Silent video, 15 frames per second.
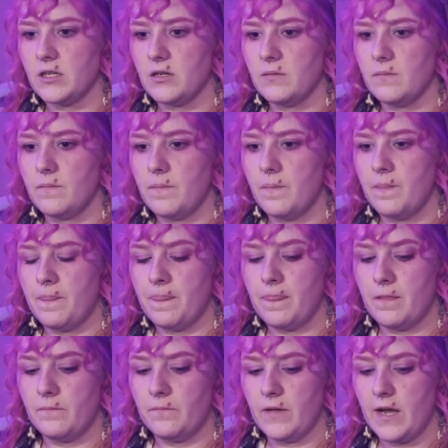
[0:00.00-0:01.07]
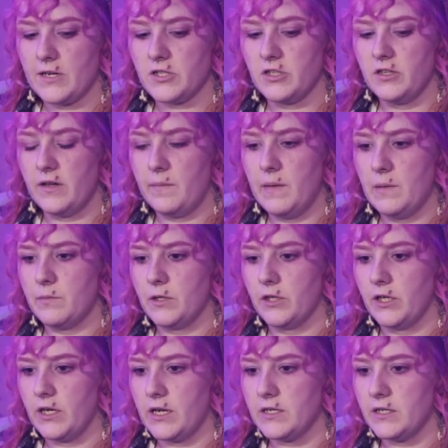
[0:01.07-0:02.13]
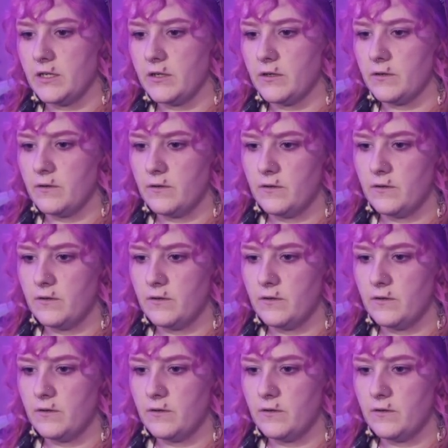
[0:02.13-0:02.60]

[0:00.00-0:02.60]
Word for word: up? Actually, that might be a good idea.